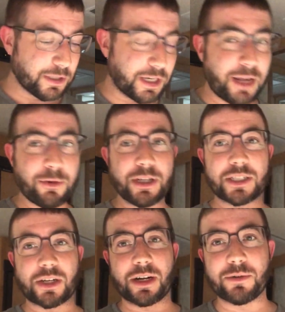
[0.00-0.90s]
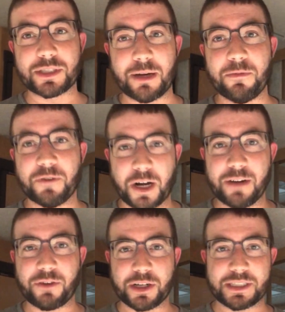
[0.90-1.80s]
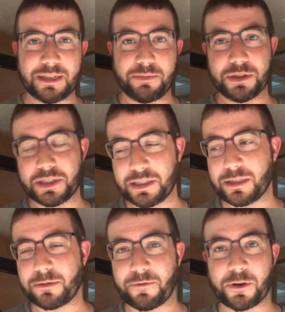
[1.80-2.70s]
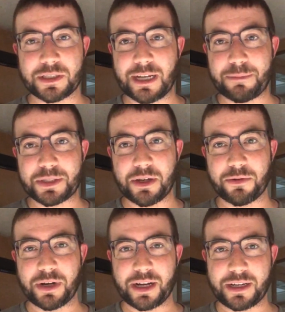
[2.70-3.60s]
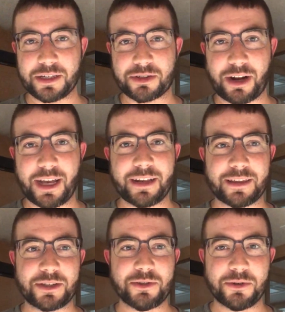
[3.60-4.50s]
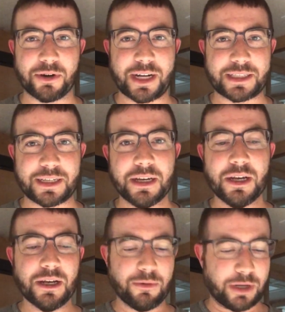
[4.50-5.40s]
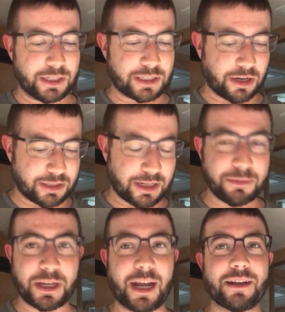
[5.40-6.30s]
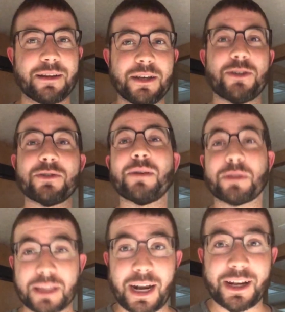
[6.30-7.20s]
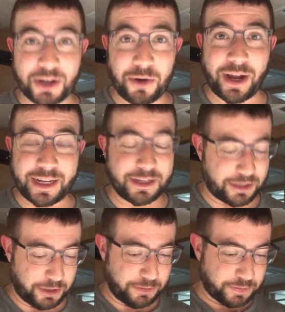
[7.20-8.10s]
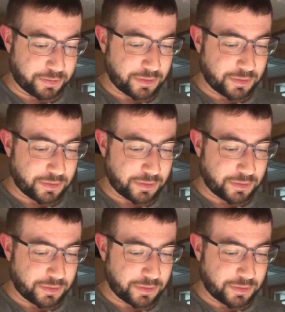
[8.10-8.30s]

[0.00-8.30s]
Today we're going to start out with something very, very simple. Since this is the first episode, we're not going to try anything too crazy. We're going to start something that I know I can do.